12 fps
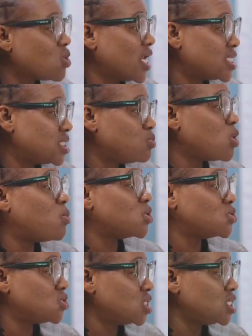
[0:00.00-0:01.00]
scholarship
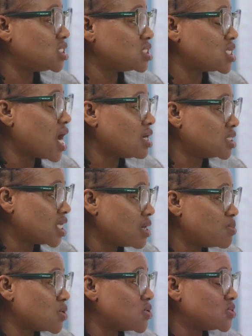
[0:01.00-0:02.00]
opportunities out
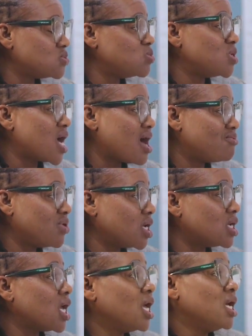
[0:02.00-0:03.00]
there, because we'll be
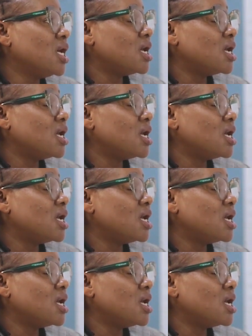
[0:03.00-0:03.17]
having